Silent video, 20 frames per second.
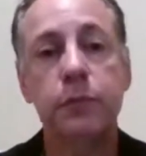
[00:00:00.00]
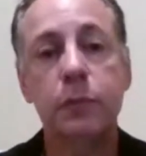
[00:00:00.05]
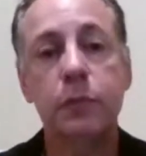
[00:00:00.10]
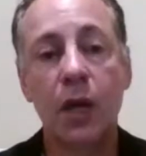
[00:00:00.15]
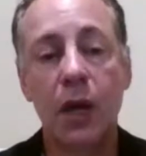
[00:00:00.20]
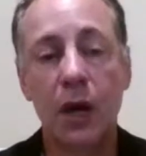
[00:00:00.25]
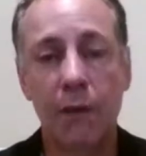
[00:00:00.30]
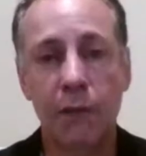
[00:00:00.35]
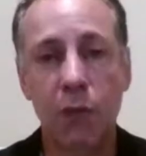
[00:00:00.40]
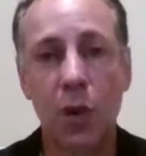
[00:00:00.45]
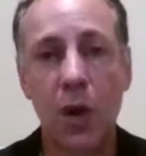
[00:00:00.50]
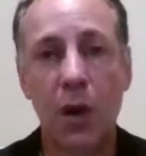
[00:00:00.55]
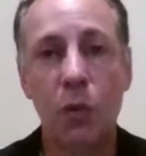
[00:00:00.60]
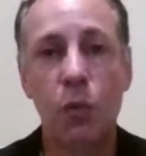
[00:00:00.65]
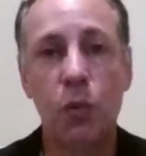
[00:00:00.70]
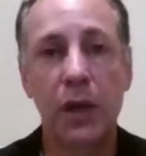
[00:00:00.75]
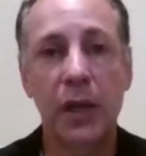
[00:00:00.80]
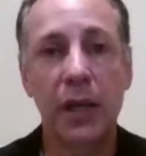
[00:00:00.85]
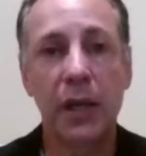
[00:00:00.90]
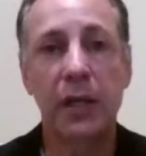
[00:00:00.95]
of what
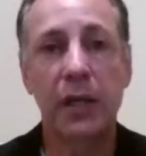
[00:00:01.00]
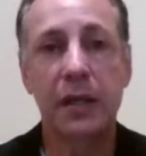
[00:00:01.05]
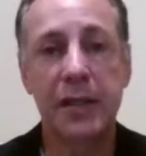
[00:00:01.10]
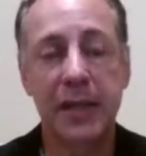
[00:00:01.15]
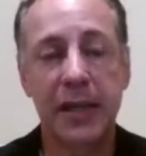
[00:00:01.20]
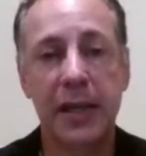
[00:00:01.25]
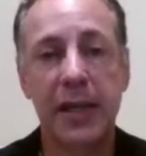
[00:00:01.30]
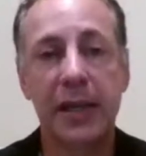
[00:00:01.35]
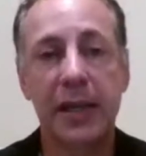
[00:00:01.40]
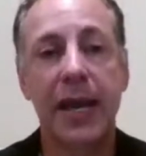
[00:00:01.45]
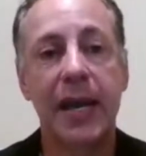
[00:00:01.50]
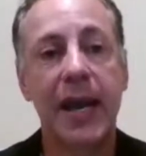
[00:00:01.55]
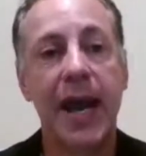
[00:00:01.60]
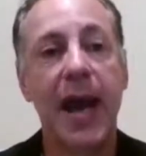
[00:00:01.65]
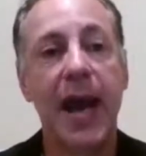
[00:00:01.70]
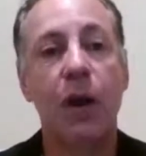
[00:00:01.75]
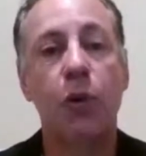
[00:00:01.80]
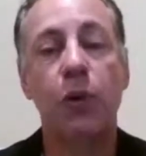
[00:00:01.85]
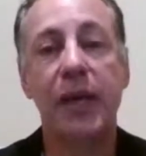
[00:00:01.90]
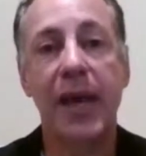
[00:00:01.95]
we did and
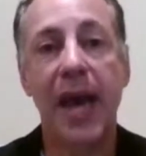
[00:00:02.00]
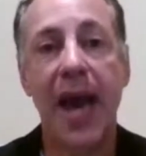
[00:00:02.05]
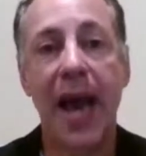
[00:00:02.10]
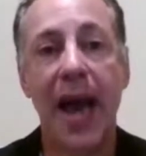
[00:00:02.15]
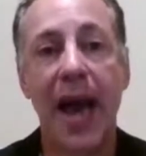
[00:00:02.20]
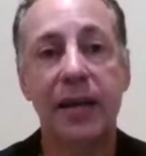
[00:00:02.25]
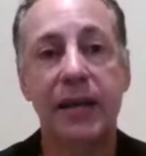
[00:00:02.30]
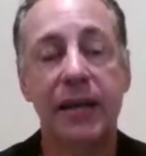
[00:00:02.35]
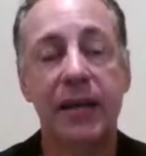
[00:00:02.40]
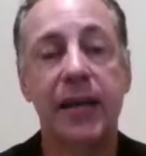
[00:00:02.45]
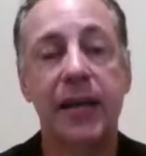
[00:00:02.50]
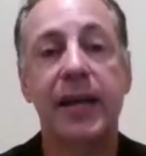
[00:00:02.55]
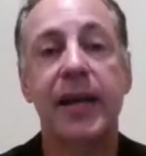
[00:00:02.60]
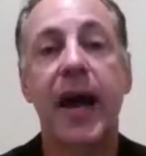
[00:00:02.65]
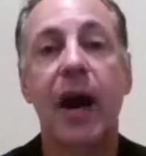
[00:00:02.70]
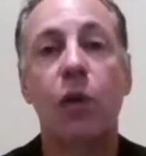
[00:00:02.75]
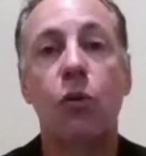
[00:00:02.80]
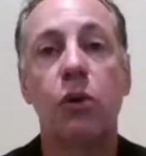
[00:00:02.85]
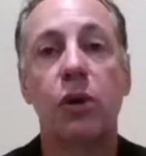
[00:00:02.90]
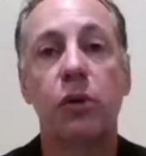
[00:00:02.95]
how we acted and
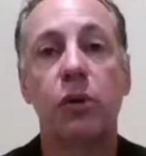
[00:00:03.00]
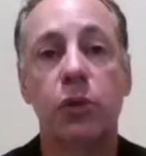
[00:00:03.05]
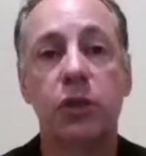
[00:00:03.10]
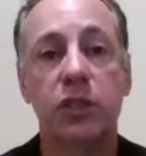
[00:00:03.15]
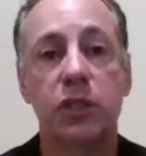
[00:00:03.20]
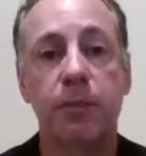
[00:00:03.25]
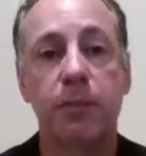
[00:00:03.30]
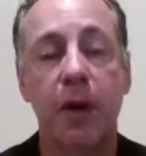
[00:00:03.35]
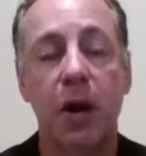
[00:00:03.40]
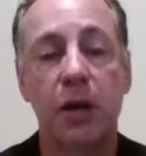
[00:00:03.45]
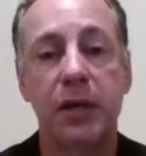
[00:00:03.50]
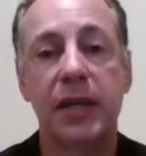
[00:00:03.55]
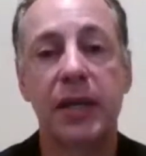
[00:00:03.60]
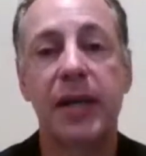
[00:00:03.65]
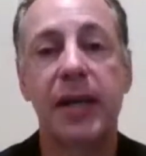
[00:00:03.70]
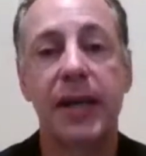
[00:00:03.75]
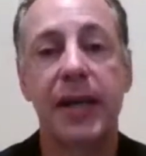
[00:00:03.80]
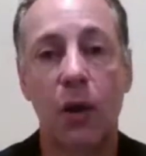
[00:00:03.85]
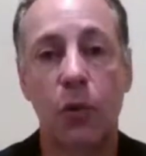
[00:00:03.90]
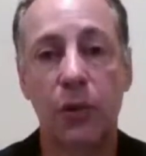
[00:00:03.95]
how we responded
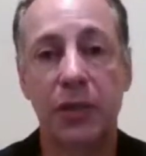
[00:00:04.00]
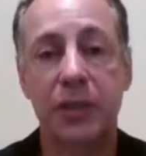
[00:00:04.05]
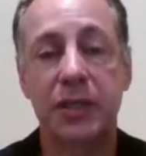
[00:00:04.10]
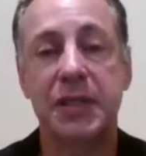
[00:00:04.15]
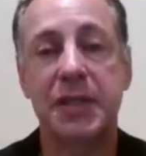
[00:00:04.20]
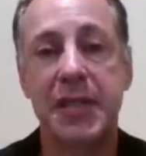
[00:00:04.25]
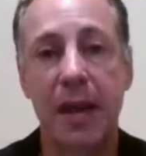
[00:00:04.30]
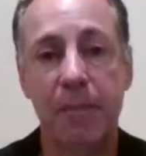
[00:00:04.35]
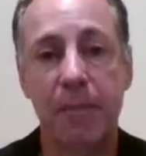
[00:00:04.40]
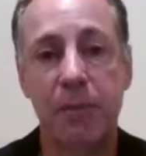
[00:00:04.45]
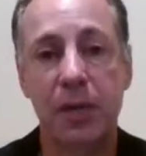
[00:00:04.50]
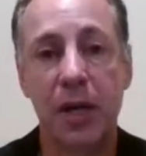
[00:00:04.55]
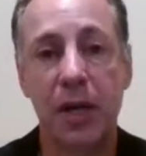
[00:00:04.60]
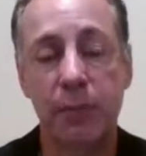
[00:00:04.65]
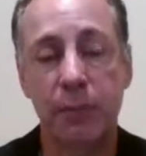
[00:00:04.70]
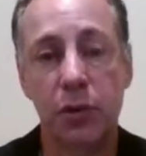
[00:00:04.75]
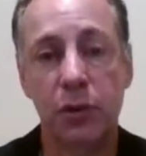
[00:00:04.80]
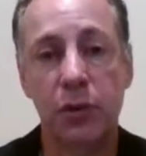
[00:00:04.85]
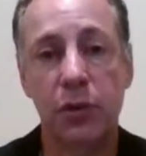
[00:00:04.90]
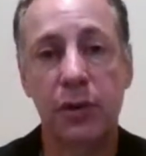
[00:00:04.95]
and how we stepped
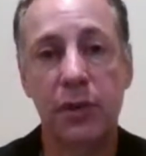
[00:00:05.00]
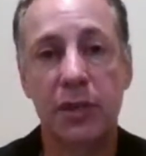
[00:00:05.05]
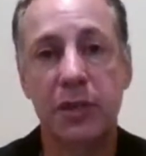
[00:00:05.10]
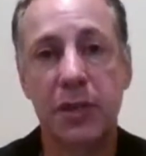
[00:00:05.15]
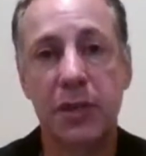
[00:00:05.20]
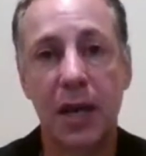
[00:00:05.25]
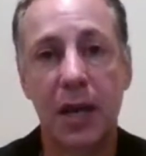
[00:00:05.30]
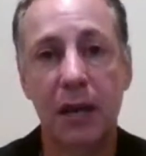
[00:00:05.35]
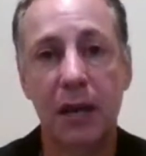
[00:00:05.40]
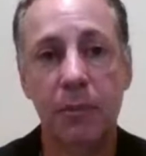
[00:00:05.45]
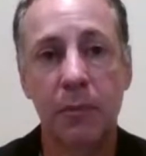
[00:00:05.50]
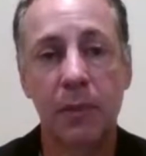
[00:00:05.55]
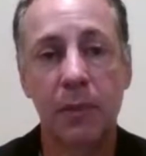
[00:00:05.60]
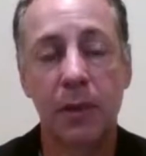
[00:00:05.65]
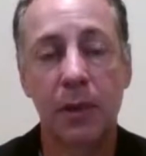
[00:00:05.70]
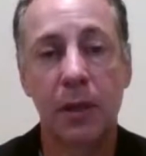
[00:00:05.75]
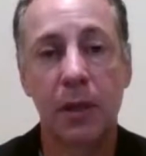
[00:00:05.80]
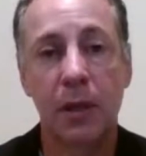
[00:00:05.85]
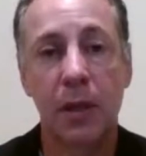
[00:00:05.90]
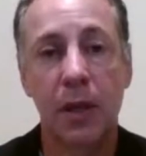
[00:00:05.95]
up during this time,
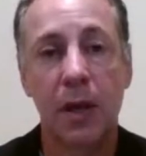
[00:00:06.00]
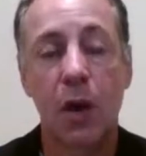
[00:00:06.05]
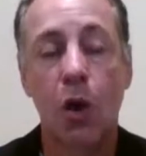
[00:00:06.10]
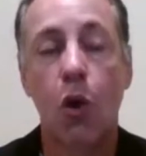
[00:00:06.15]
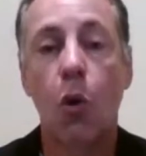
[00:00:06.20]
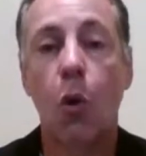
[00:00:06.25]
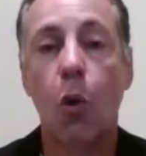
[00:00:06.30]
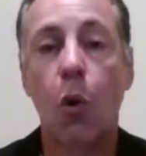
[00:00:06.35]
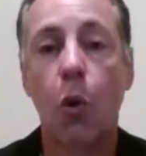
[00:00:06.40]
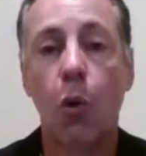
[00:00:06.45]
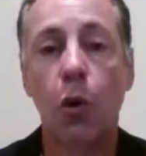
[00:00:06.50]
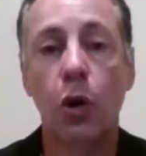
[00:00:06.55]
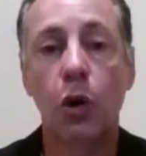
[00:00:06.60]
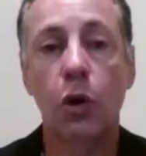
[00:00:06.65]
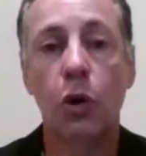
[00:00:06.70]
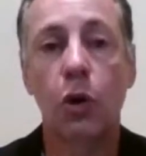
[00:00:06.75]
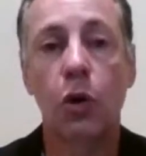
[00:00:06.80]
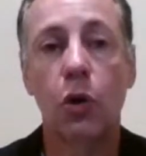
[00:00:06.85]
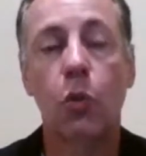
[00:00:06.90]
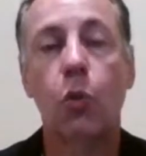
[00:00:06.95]

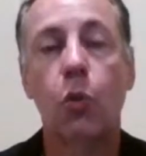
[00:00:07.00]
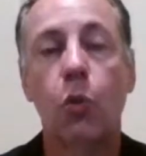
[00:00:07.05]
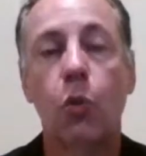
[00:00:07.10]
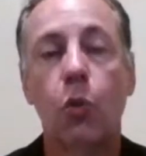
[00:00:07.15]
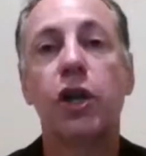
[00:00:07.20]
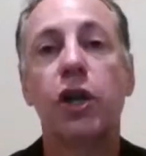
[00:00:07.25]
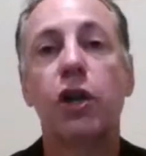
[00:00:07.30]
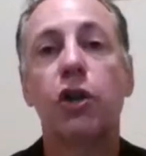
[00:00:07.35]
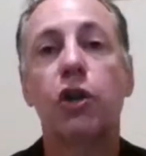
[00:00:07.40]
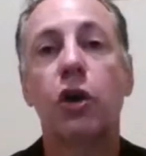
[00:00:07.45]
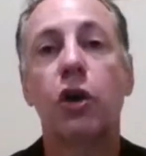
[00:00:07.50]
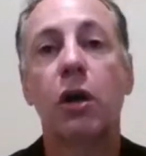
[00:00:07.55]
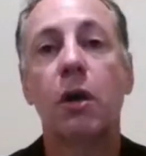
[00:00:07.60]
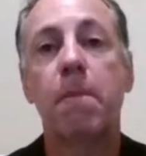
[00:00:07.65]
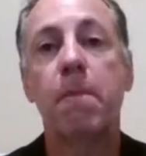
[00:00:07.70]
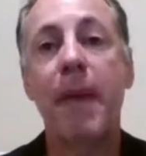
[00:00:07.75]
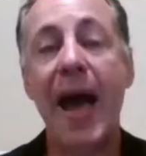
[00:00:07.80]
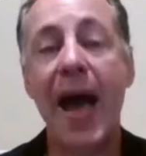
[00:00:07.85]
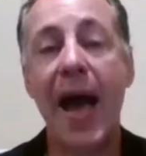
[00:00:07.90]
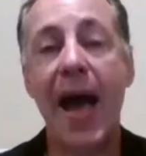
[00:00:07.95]
or we're going to look
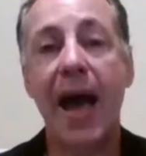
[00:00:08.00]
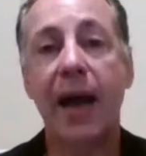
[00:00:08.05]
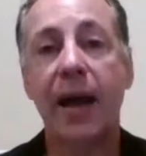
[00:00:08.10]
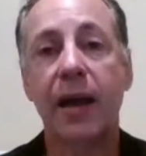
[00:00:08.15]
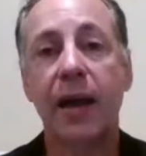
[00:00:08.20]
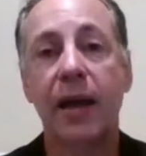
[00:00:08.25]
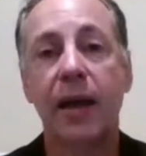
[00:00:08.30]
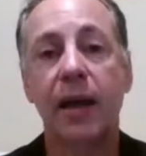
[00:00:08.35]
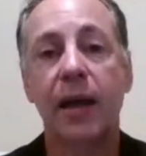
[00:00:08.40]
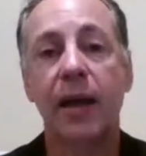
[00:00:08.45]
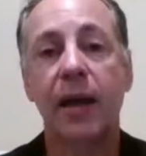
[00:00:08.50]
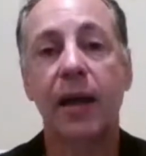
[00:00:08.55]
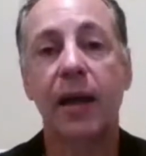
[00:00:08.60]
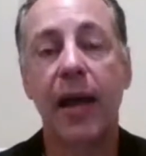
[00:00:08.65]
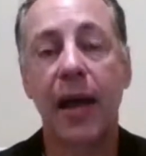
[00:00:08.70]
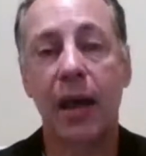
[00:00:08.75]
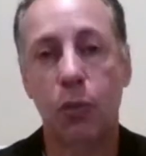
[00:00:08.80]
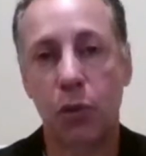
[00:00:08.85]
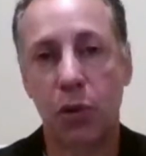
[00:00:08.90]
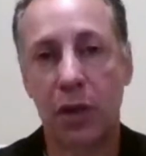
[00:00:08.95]
back
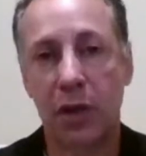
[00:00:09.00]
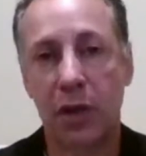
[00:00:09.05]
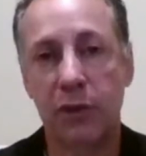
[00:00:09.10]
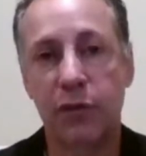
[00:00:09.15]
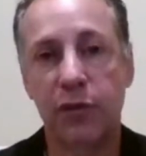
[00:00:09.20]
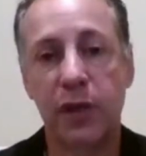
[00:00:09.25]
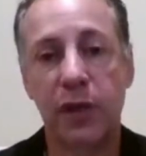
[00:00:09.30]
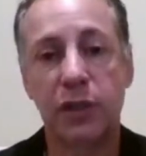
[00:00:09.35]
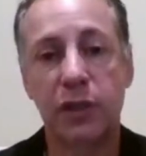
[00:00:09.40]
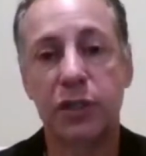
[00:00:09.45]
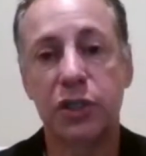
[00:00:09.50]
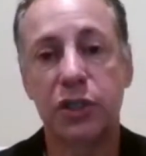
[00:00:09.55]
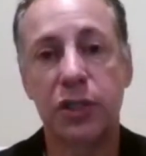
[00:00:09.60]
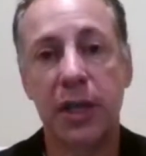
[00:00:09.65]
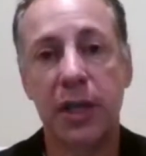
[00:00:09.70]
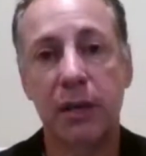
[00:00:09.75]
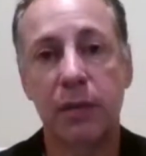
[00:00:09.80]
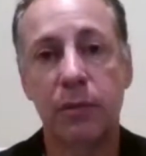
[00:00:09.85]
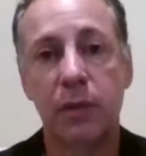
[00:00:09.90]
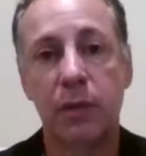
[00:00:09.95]
and we're going to feel
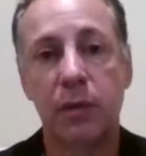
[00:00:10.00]
ashamed.